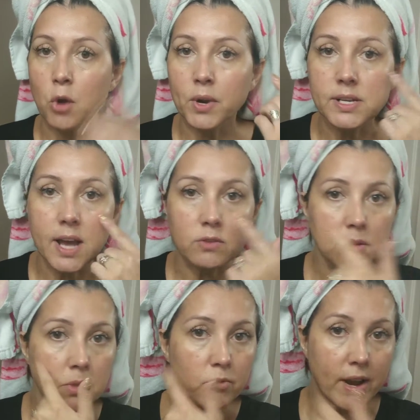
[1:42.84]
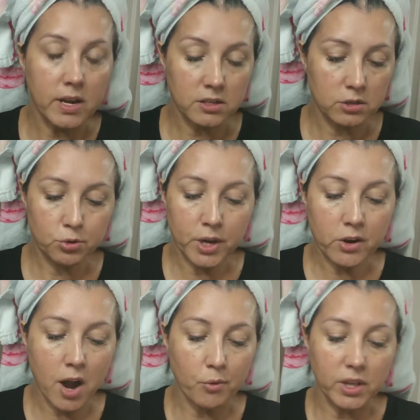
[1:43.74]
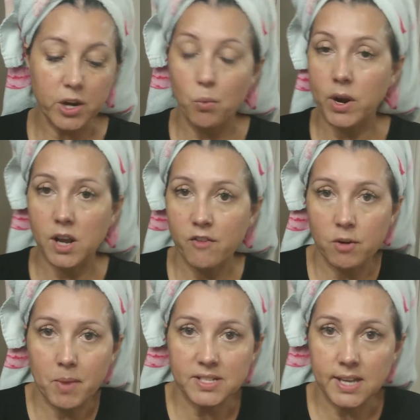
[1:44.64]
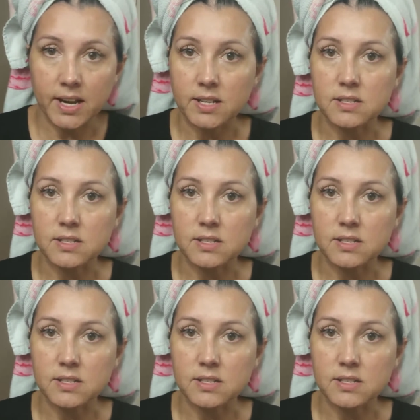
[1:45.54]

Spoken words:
toning down some of the redness through here. I really don't want to cover up my skin.